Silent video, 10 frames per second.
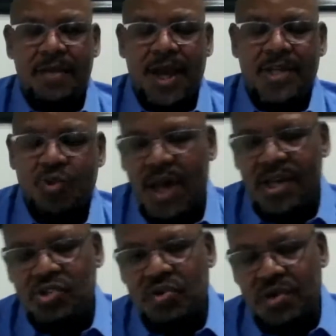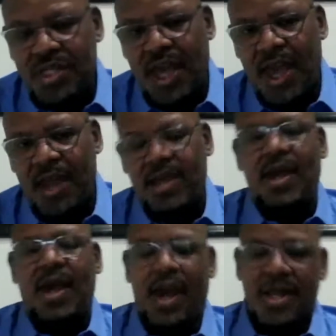as well into retail,
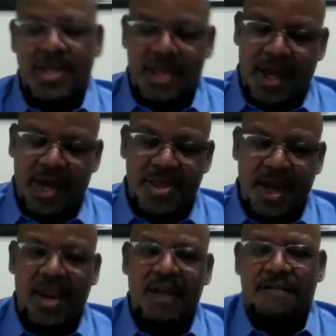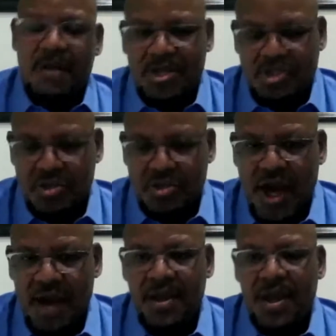and then a
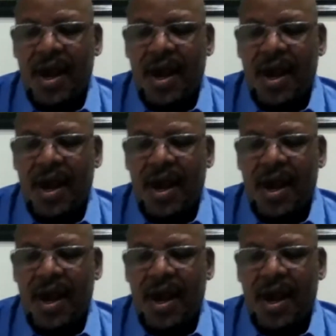pharmaceutical.